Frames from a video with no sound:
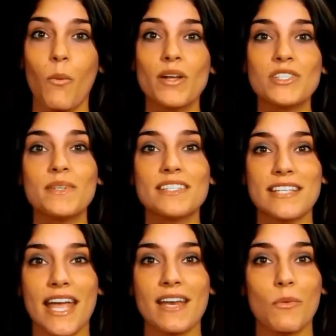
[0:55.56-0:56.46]
Once we
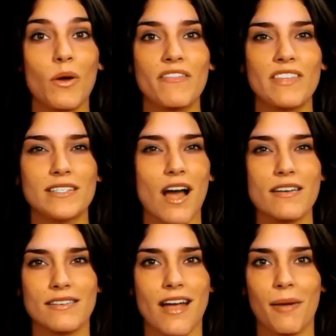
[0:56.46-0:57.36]
state one of these
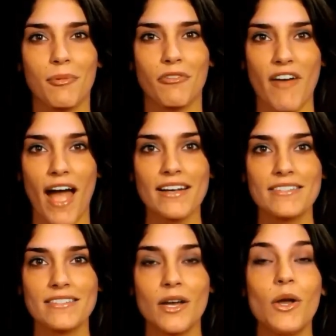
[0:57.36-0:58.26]
undeniable
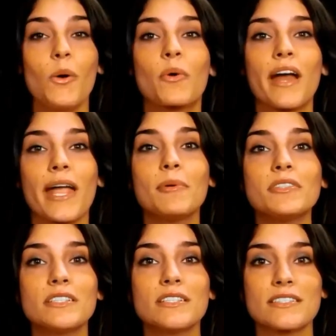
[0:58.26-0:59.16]
facts, we're
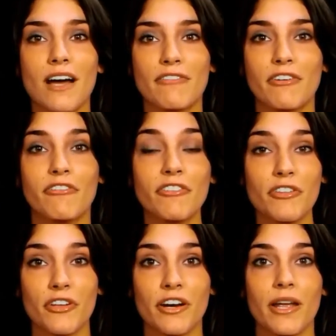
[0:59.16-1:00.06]
able to discover
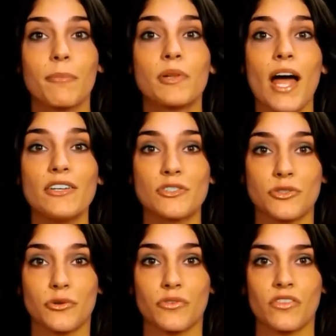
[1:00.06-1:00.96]
further implied
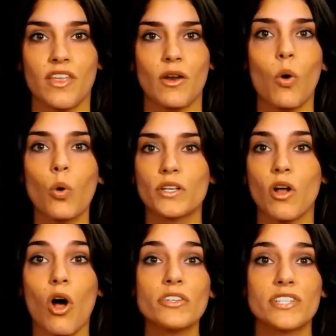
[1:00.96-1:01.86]
truths that hold
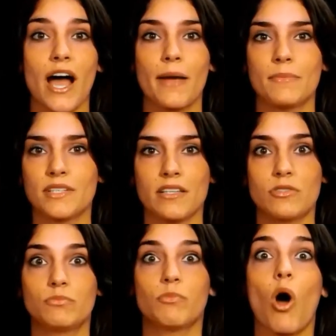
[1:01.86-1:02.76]
at all times
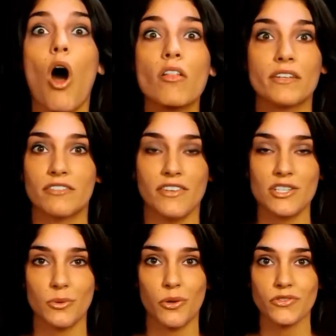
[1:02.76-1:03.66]
and to all
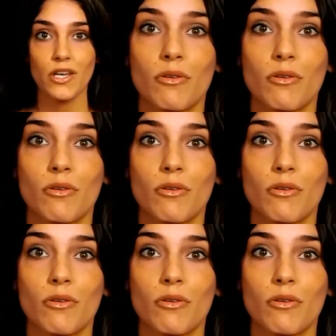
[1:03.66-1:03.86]
individuals,